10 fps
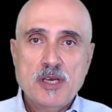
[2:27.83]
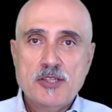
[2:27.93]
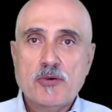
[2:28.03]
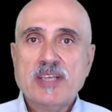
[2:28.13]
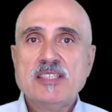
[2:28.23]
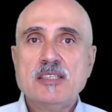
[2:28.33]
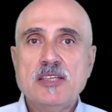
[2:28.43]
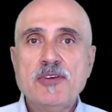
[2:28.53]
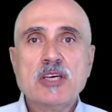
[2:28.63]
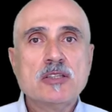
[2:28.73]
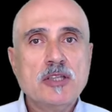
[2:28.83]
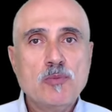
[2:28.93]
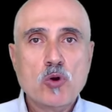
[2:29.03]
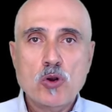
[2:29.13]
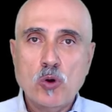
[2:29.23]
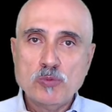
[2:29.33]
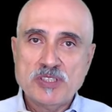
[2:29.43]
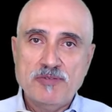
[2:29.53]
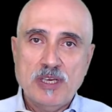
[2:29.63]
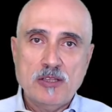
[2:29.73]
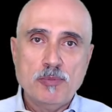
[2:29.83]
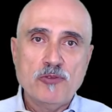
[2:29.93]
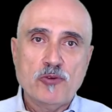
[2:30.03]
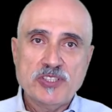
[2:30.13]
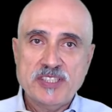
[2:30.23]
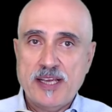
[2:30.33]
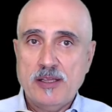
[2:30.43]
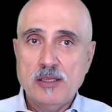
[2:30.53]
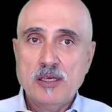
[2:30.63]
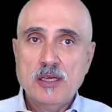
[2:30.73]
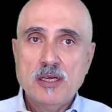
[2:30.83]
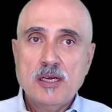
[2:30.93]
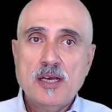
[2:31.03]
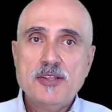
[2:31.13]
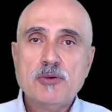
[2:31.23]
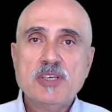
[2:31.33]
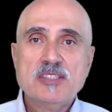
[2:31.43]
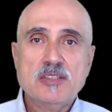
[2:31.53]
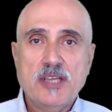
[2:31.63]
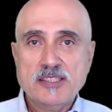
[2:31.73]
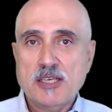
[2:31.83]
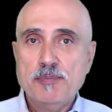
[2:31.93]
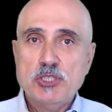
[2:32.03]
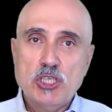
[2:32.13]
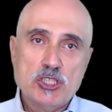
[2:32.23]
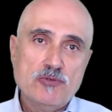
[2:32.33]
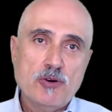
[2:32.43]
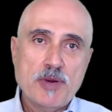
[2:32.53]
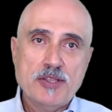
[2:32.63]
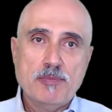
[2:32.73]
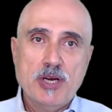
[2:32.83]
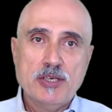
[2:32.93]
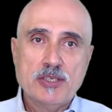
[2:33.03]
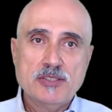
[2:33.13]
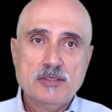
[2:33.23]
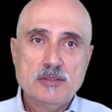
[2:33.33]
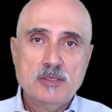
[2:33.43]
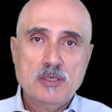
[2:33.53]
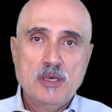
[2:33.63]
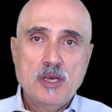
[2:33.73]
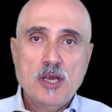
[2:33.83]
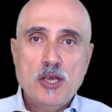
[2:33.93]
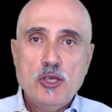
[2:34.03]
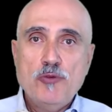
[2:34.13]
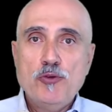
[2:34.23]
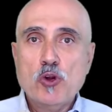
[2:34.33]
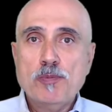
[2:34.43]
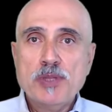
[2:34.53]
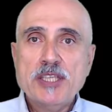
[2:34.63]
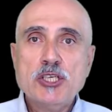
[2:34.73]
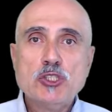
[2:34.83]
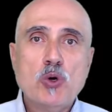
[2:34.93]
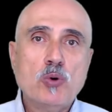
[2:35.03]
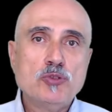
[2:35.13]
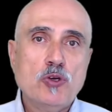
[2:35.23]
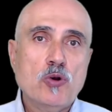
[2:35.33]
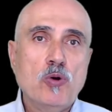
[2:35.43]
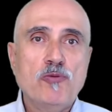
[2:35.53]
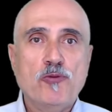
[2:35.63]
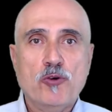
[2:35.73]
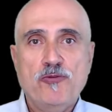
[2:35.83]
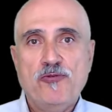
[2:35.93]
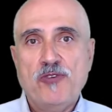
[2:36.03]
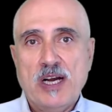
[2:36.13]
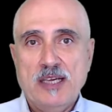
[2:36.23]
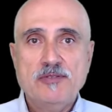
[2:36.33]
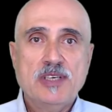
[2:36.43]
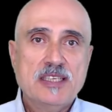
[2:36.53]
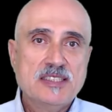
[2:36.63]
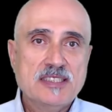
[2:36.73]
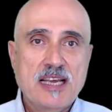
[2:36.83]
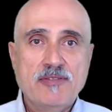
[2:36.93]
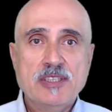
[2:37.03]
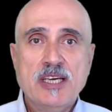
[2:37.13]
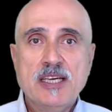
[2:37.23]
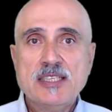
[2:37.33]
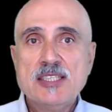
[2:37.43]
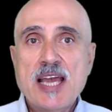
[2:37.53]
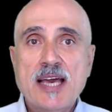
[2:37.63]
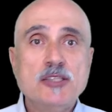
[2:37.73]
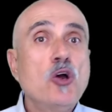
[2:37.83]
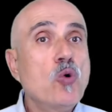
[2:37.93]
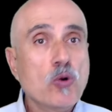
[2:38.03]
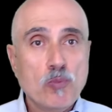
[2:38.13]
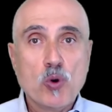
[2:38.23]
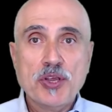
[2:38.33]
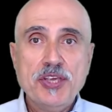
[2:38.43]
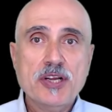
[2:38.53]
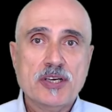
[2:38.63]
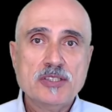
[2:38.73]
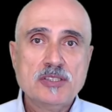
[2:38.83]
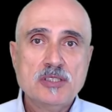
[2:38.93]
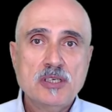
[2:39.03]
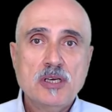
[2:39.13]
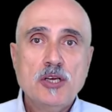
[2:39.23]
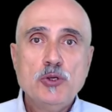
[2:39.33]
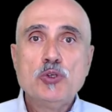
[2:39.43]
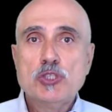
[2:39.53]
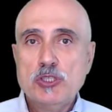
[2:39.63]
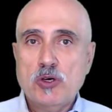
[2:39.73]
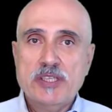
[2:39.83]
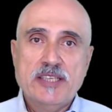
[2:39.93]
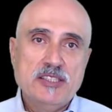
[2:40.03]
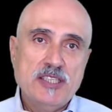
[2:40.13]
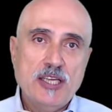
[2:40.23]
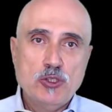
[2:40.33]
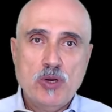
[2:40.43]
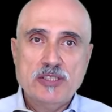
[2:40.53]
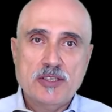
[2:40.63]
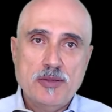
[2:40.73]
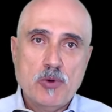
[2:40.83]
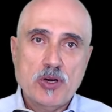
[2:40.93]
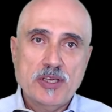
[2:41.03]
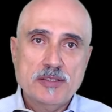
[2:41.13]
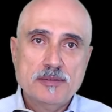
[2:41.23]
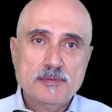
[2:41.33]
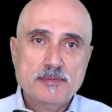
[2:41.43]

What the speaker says: There are significantly more homes available for sale, and there is less competition from other buyers. If you are planning to own your home for 5, 7, 10, or more years, you should not hesitate to enter the market.